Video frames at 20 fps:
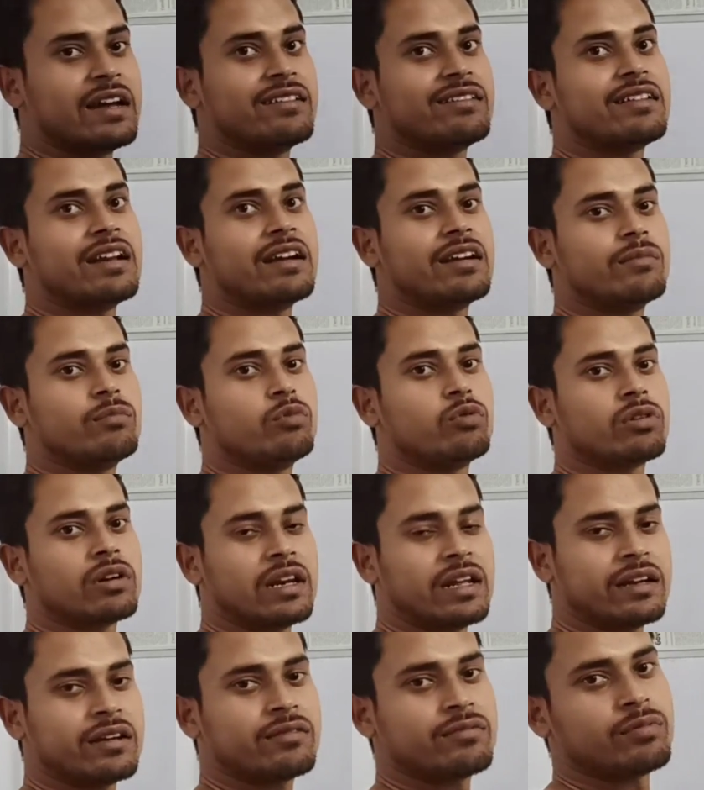NCERT book
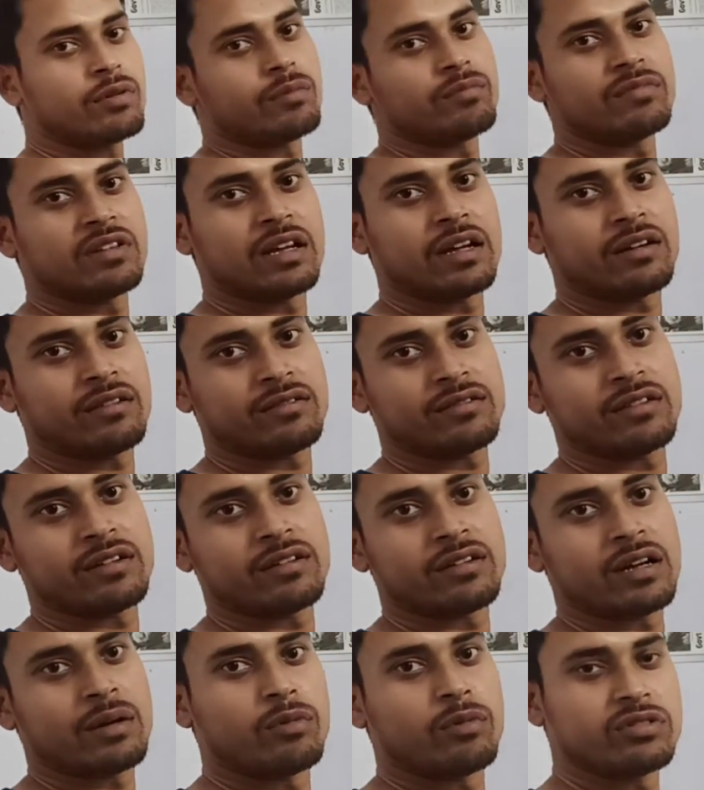link from there
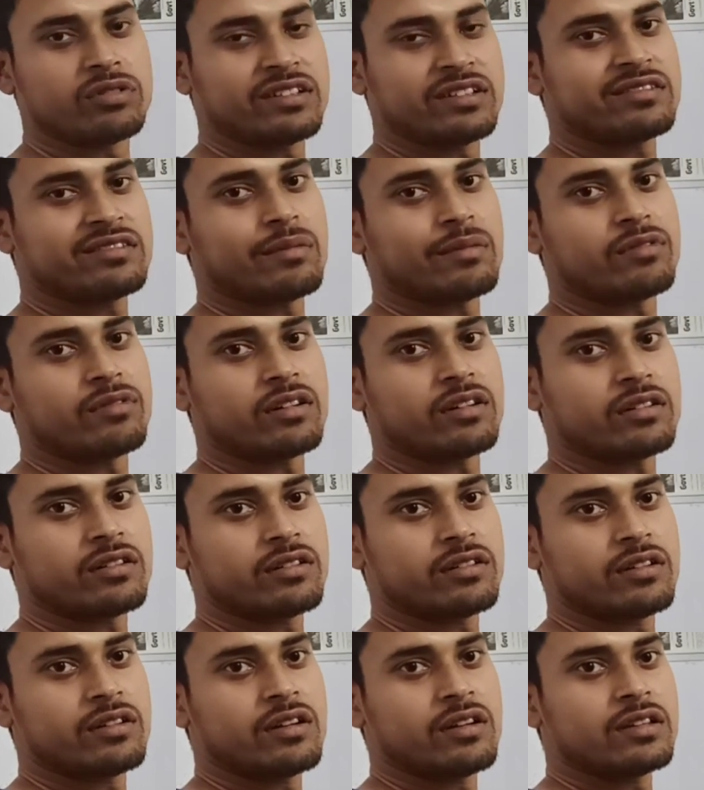about this chapter.
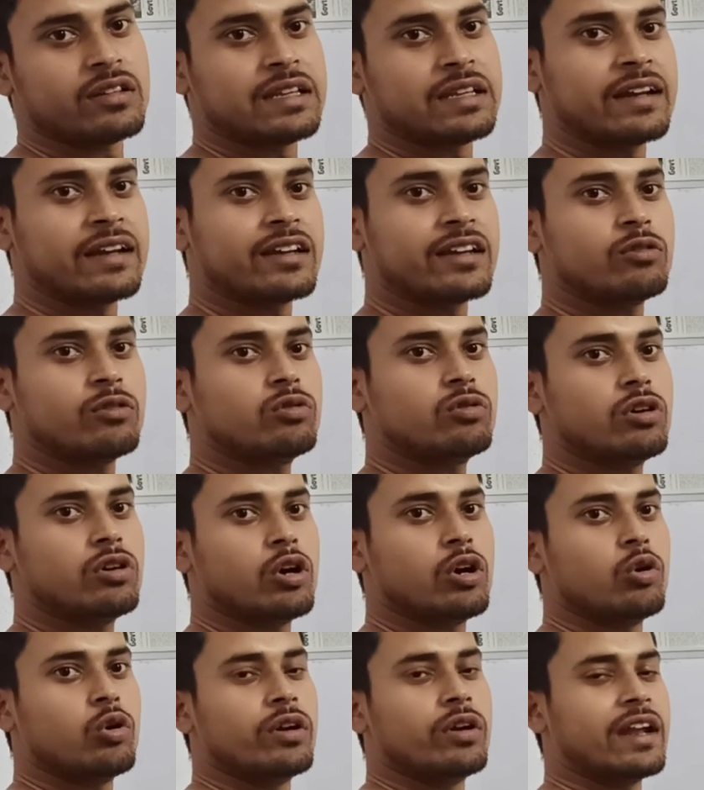Thank
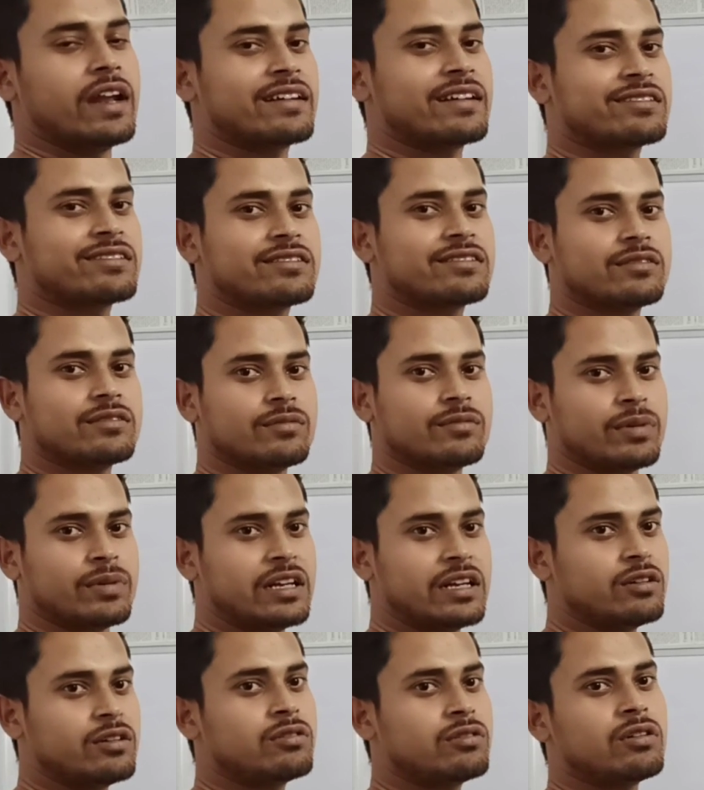you. Next
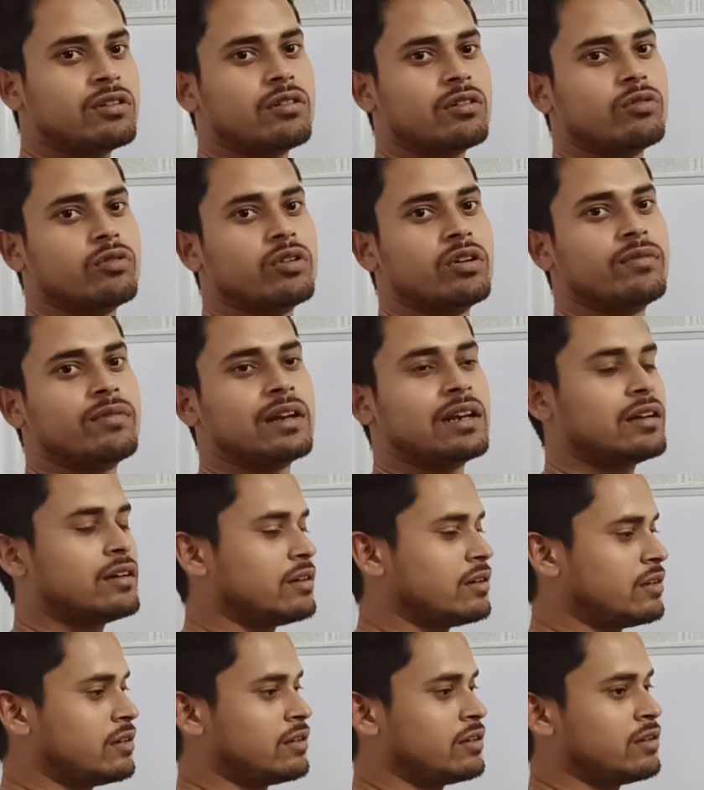video we
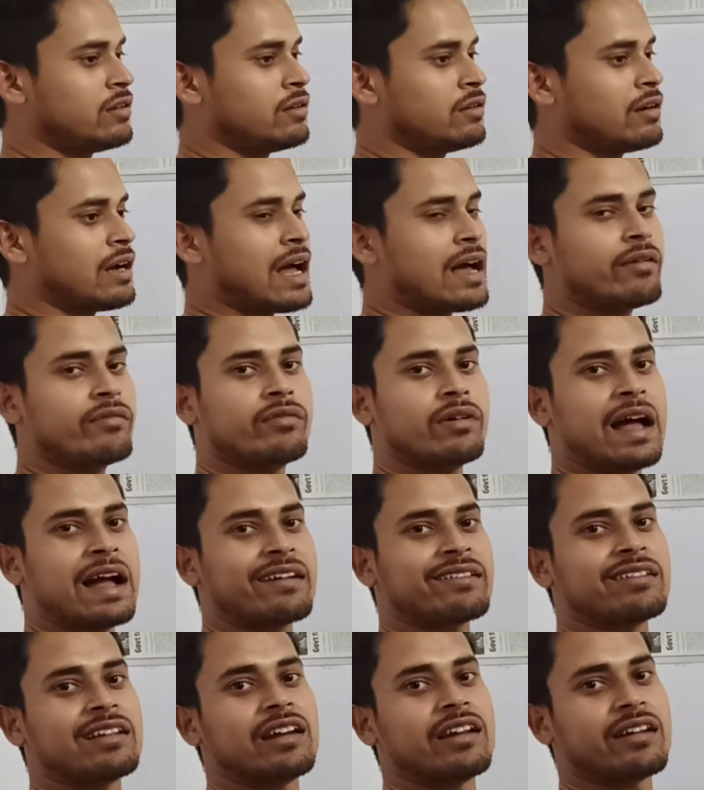will have
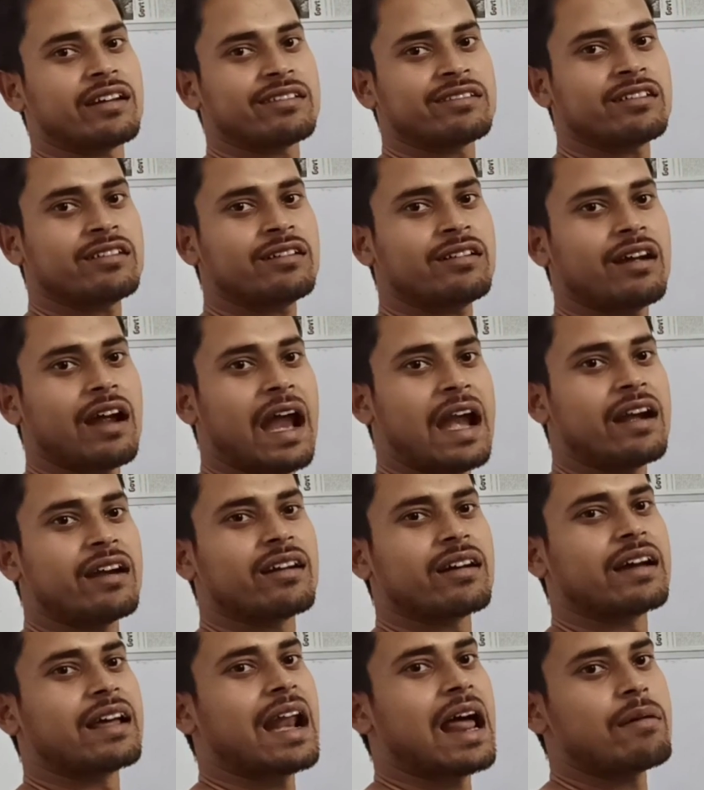acceleration
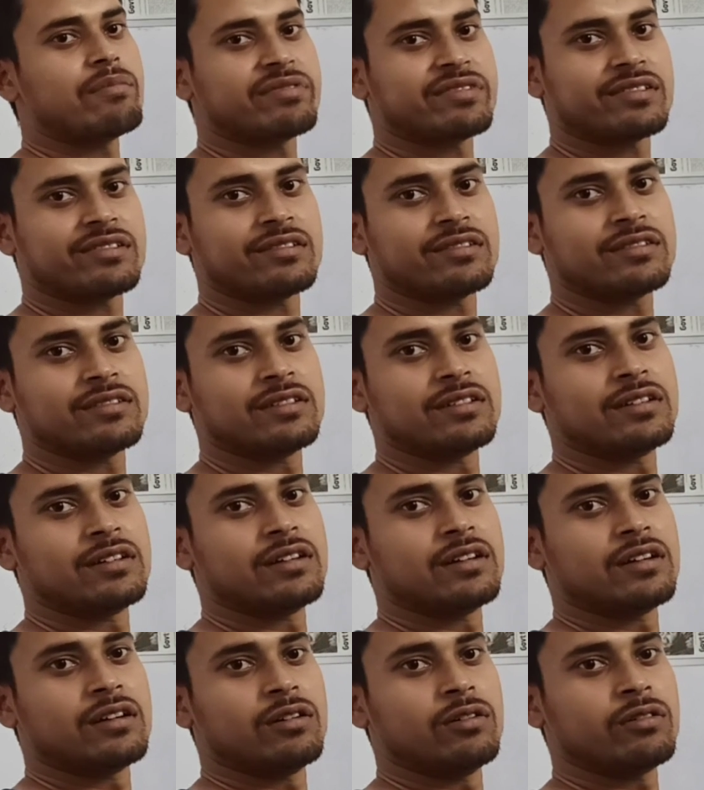and graphs.
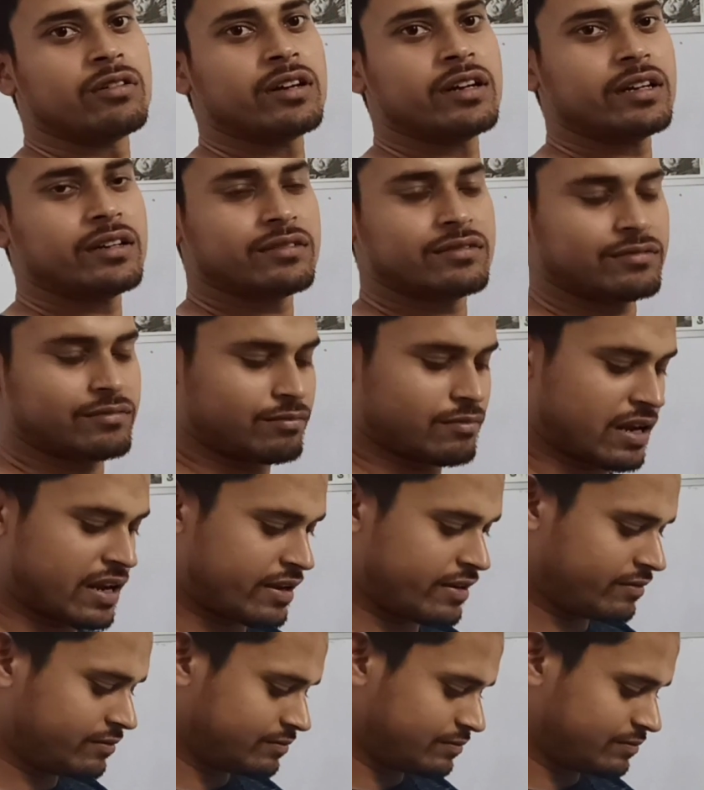Okay, bye.